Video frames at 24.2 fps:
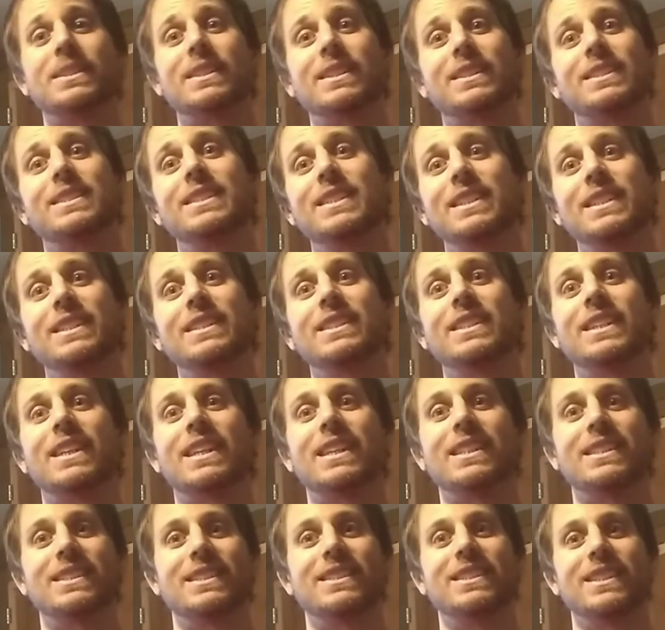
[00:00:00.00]
the
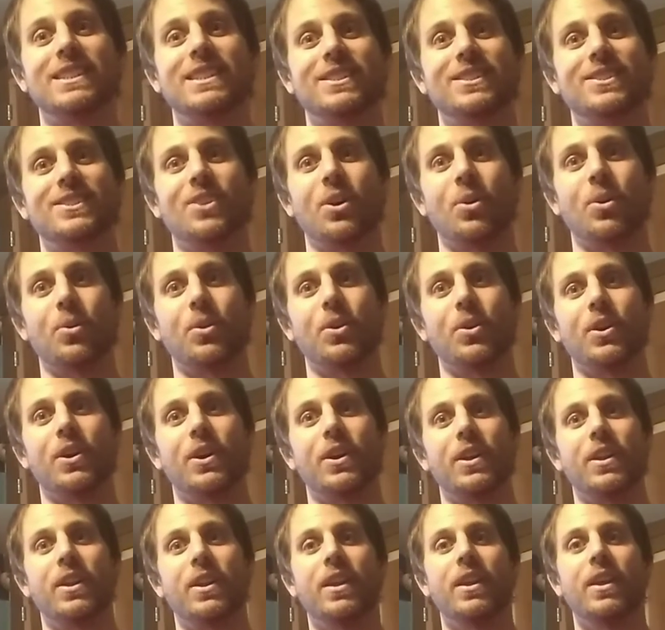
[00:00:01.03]
seasoning is just so
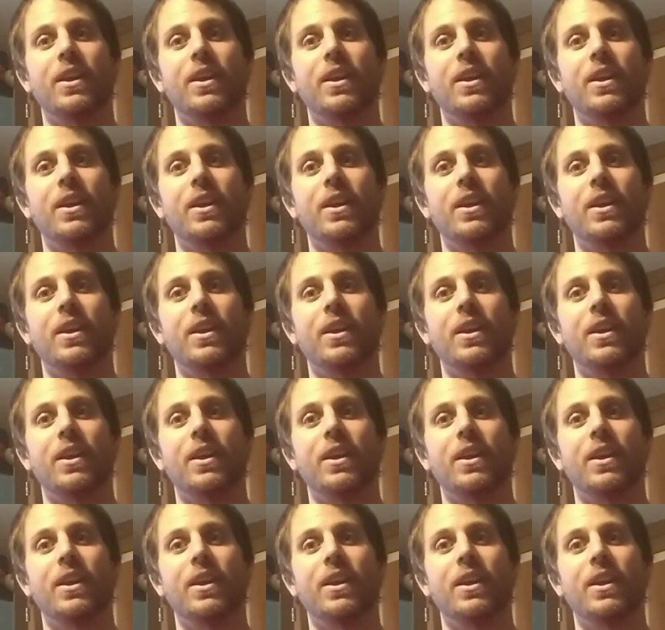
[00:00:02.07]
good.